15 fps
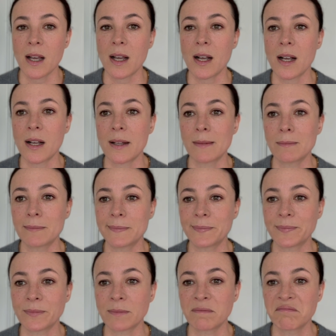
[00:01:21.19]

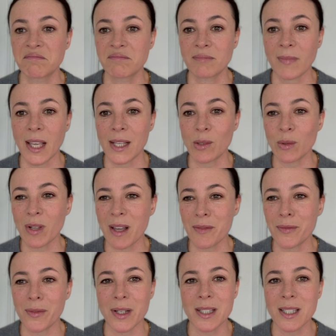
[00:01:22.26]
I don't have
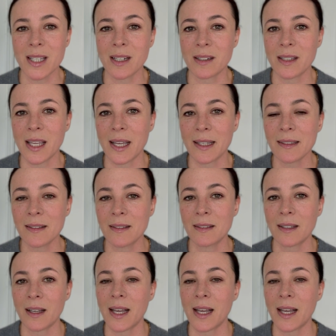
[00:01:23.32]
friends here yet.